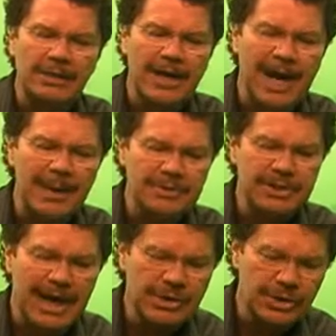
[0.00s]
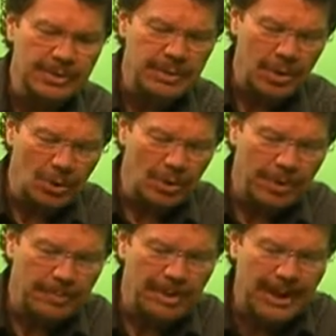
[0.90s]
a top section where
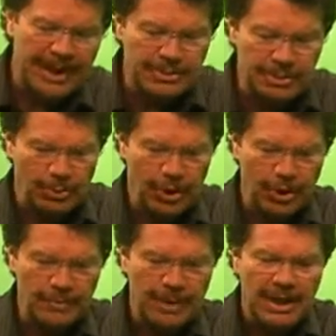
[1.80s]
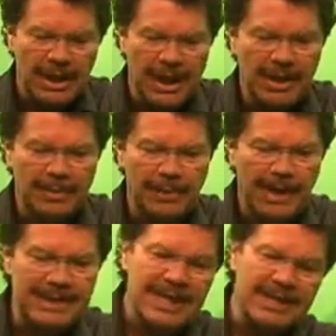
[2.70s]
the plants grow, and the
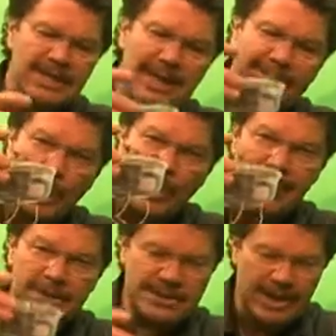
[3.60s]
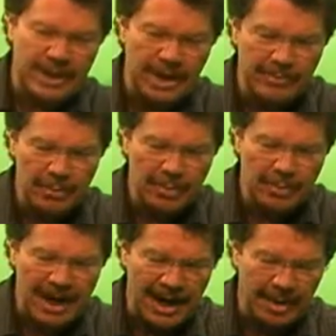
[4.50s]
plants actually have wicks that come through the
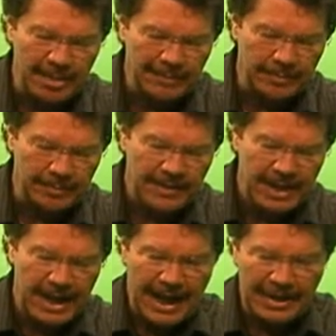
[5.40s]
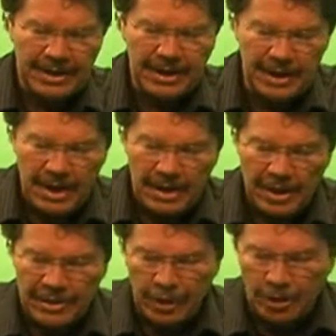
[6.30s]
bottom of them. And then
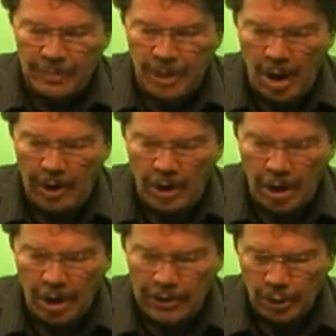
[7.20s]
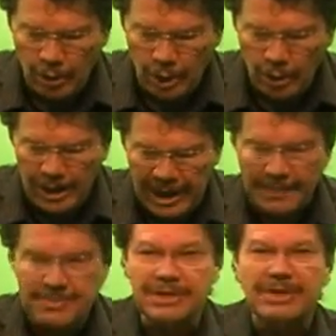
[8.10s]
the third part are the grow
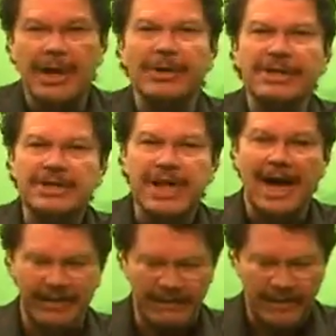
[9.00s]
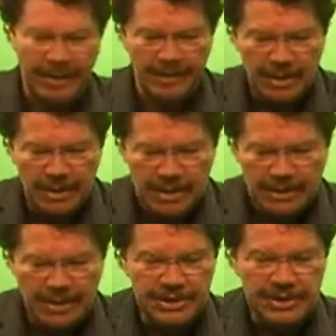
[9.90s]
cups that are inside of there.
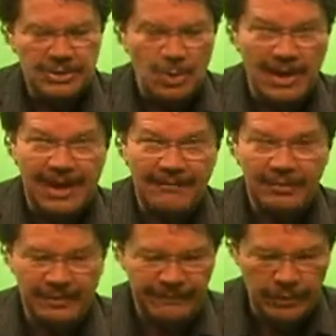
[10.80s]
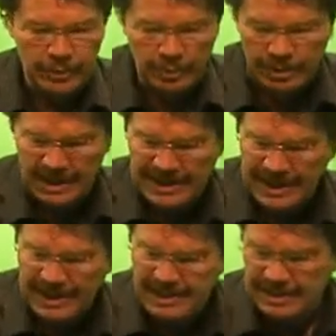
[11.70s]
So this is one after a few
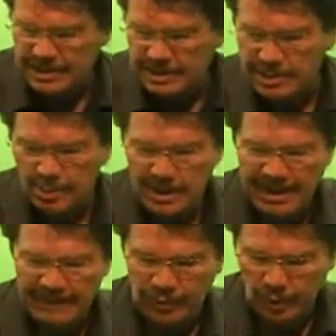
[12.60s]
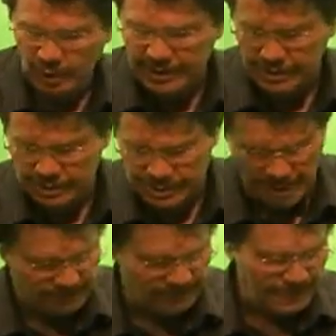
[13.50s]
days, and this is one after a week or so.